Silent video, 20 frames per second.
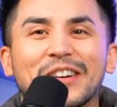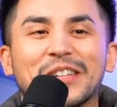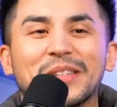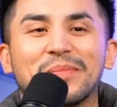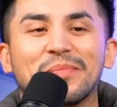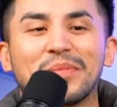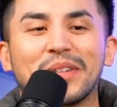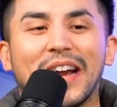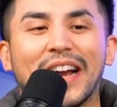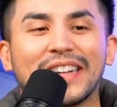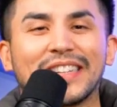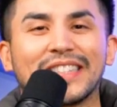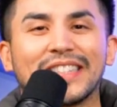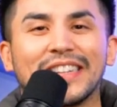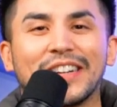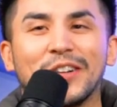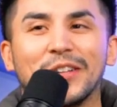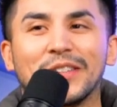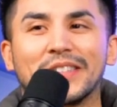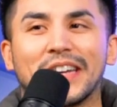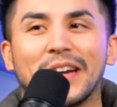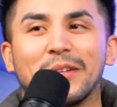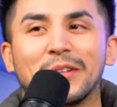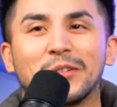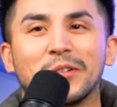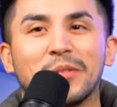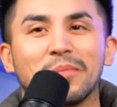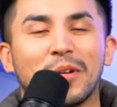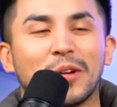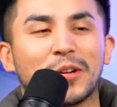I was practicing all the time. I
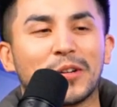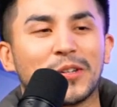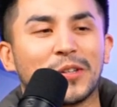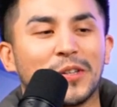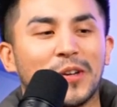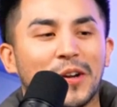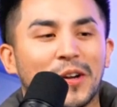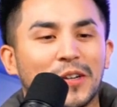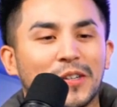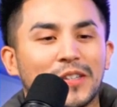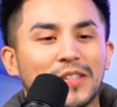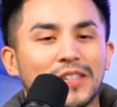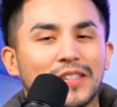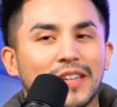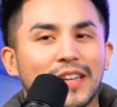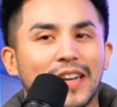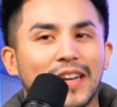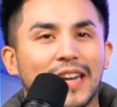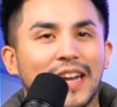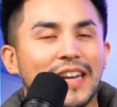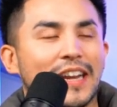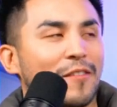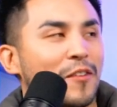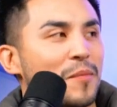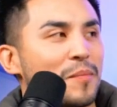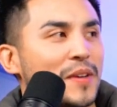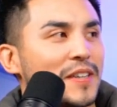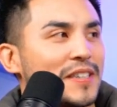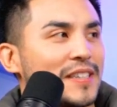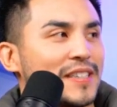was doing martial arts, and I
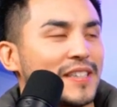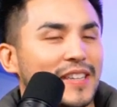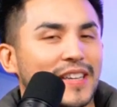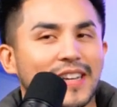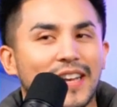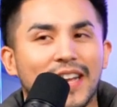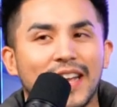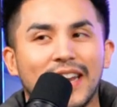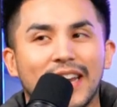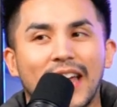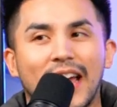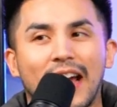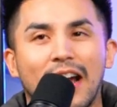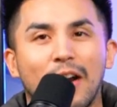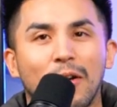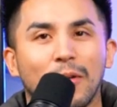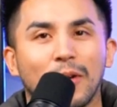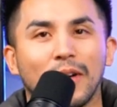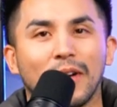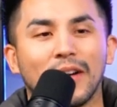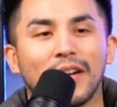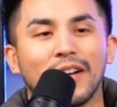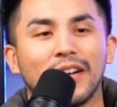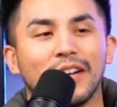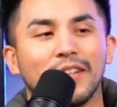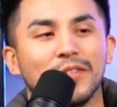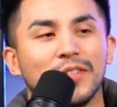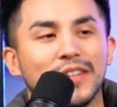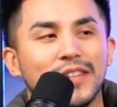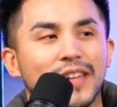never missed an hour
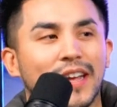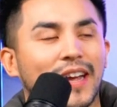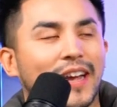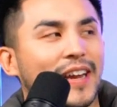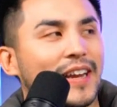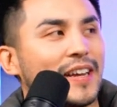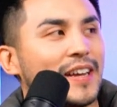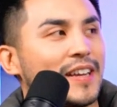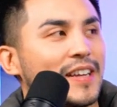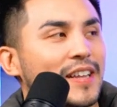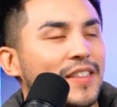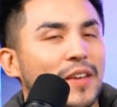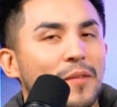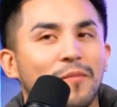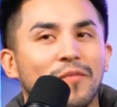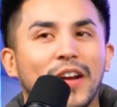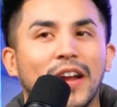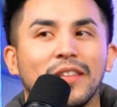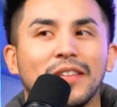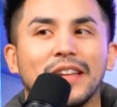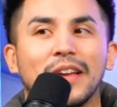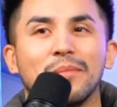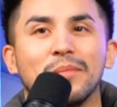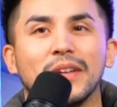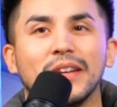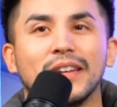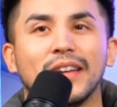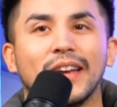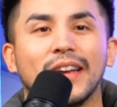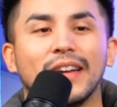of the day. And then finally at
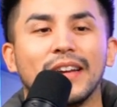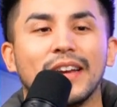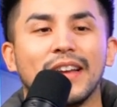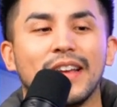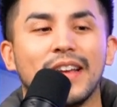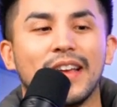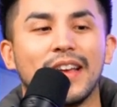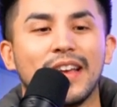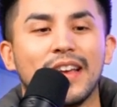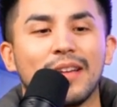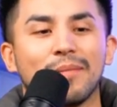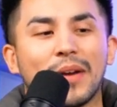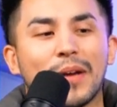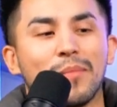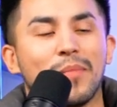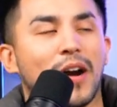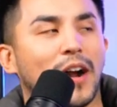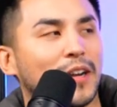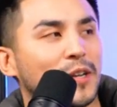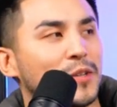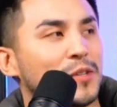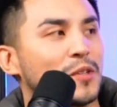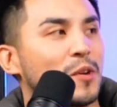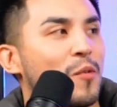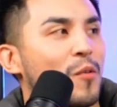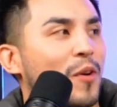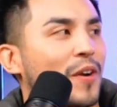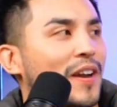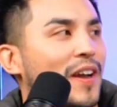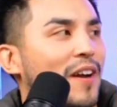midnight, my body was so
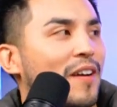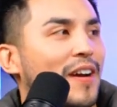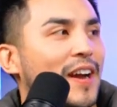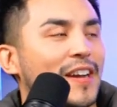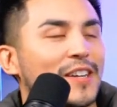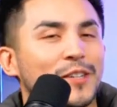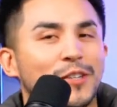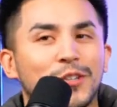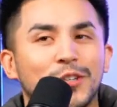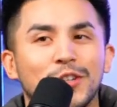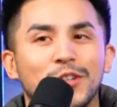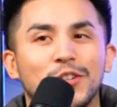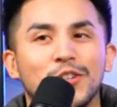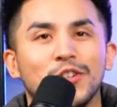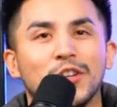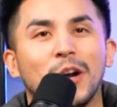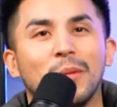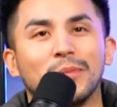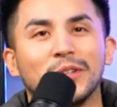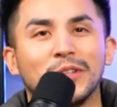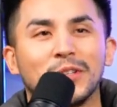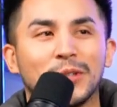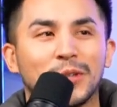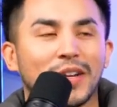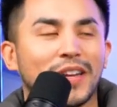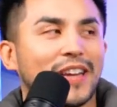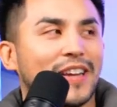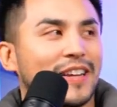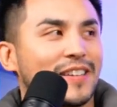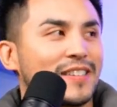worn out, I just jumped into
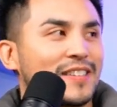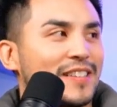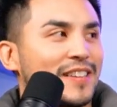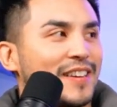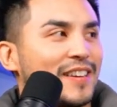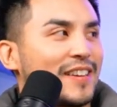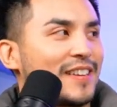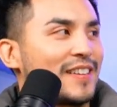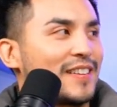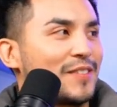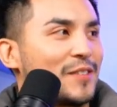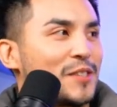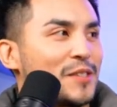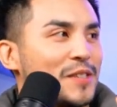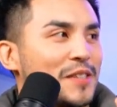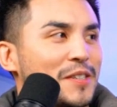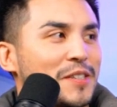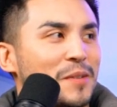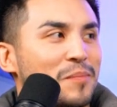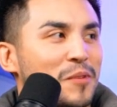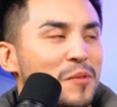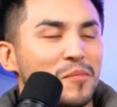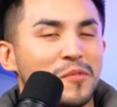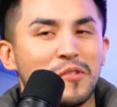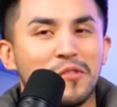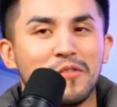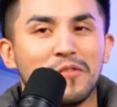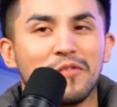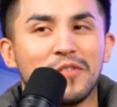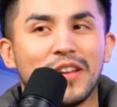a handstand, which is a simple
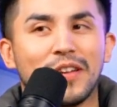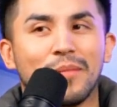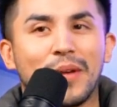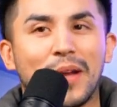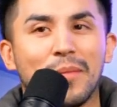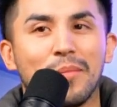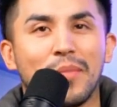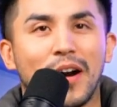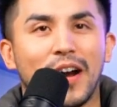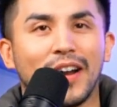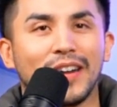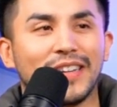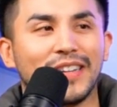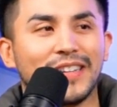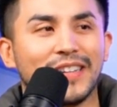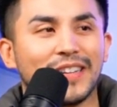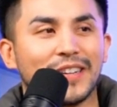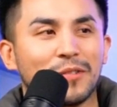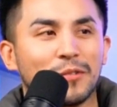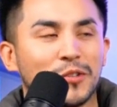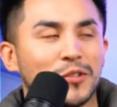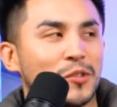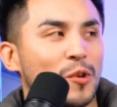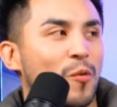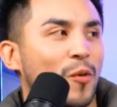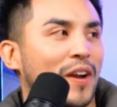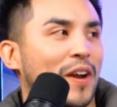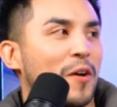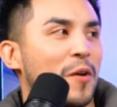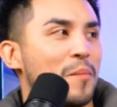move. And my body was so
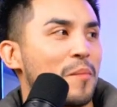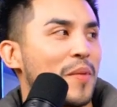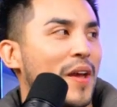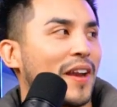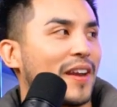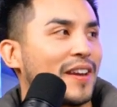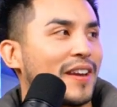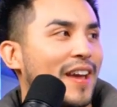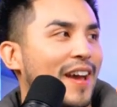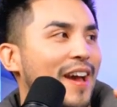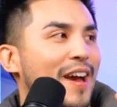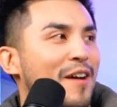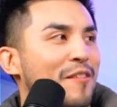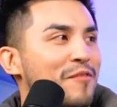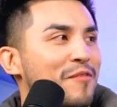worn out, bent in half